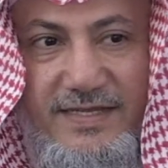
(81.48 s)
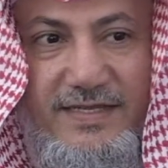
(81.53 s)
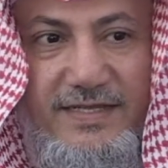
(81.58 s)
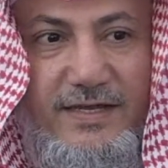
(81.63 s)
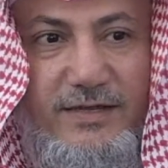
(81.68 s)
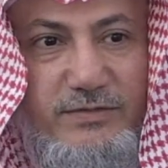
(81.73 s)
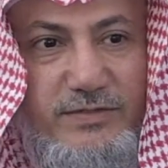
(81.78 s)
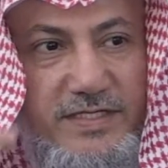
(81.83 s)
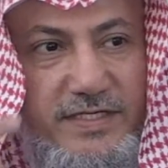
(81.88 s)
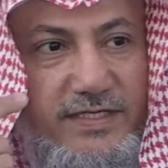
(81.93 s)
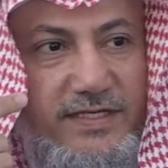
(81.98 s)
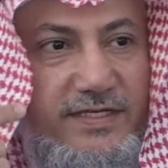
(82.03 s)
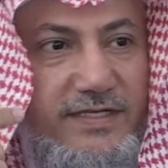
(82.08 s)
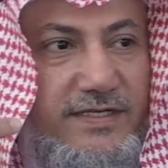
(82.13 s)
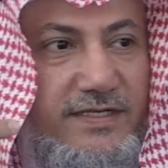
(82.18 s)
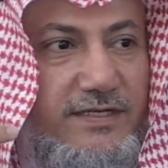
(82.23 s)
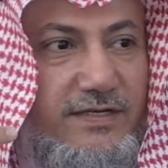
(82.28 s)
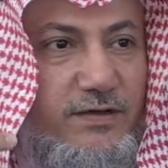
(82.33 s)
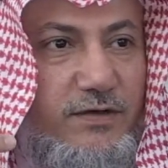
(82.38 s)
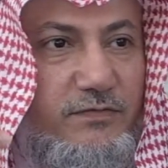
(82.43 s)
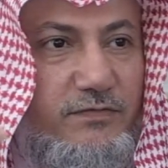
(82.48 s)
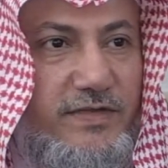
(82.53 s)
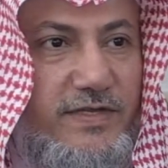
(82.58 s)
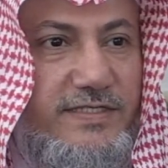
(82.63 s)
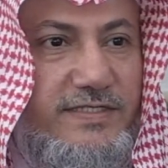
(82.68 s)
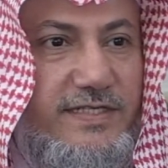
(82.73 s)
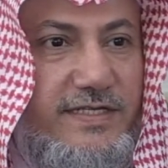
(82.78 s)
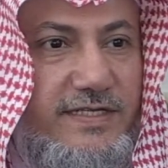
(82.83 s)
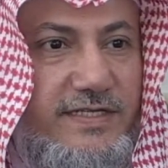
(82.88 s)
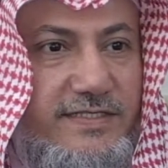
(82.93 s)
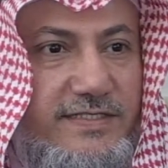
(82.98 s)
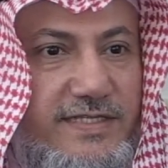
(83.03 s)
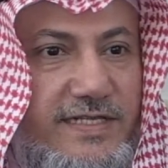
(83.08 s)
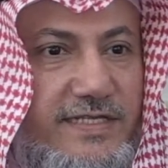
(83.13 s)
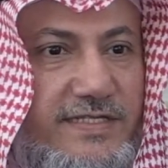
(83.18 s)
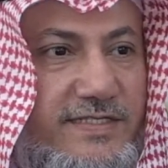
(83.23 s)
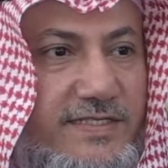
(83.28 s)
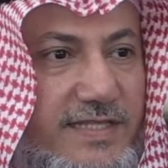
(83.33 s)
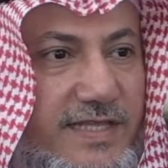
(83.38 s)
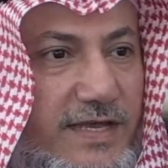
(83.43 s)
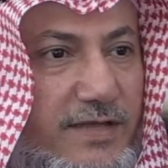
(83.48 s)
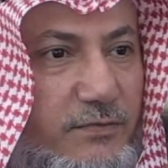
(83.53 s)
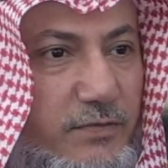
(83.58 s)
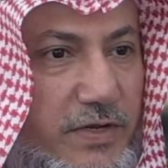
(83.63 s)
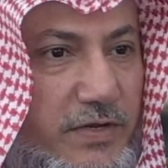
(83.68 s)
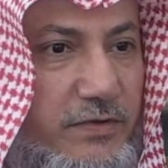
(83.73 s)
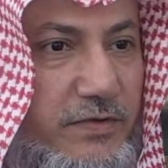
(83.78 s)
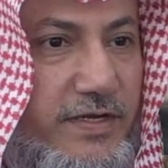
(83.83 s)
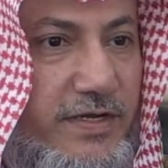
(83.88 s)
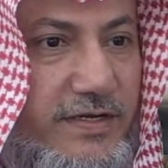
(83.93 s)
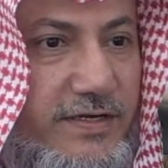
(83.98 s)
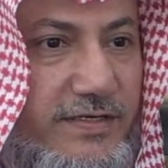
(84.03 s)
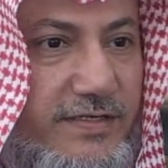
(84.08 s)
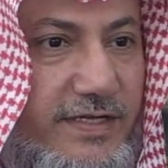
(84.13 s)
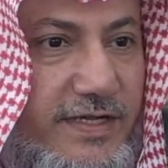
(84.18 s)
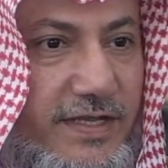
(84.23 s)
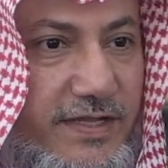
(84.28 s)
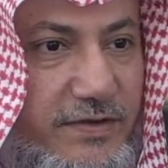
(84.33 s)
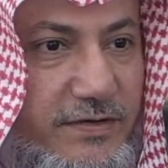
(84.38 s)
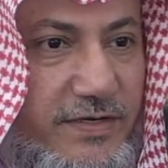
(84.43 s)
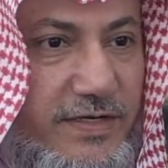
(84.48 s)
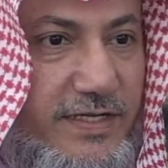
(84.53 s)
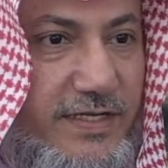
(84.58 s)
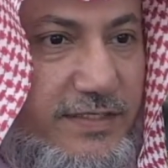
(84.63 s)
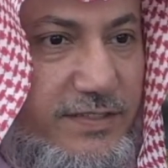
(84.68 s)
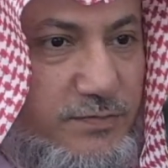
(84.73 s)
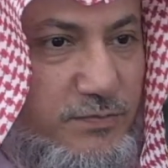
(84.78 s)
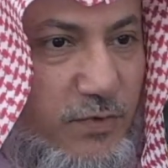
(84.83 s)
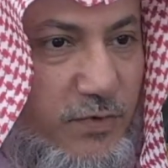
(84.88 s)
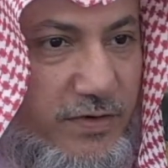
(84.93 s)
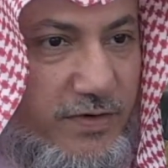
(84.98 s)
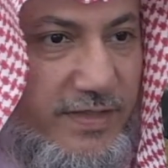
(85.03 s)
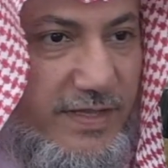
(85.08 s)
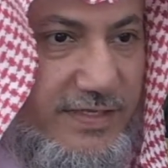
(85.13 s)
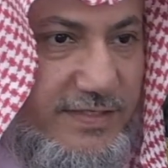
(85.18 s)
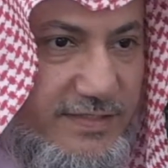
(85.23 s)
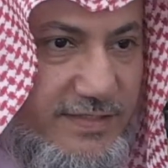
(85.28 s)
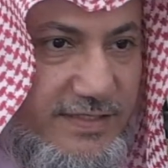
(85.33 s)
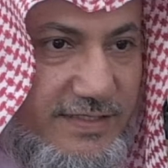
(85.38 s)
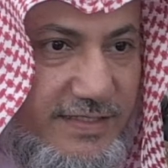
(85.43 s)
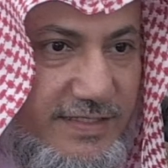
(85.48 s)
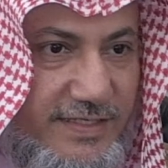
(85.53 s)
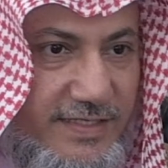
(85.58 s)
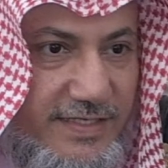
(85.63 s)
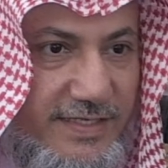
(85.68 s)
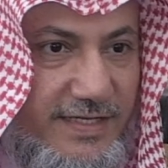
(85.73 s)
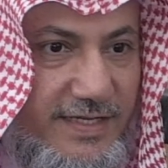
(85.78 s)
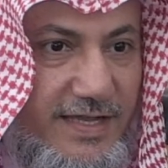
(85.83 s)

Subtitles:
Now seeing, obviously, is less than what you hear. Hearing is more than seeing.